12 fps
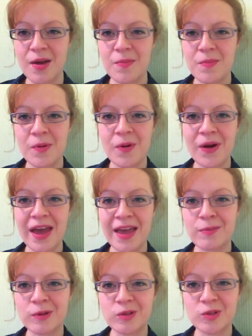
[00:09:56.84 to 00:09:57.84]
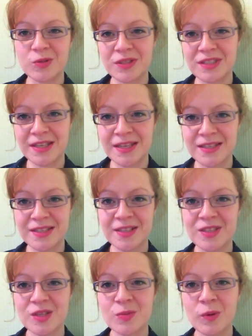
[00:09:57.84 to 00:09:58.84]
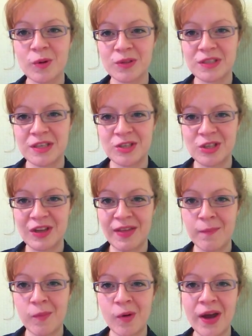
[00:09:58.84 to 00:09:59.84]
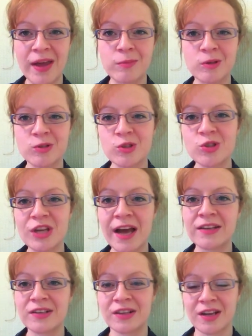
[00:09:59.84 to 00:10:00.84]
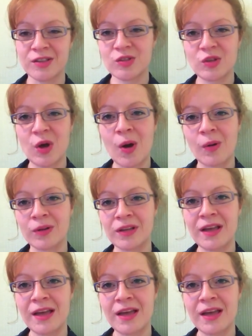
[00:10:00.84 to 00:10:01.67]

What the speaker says: more able to assist and support each other, more able to channel our soul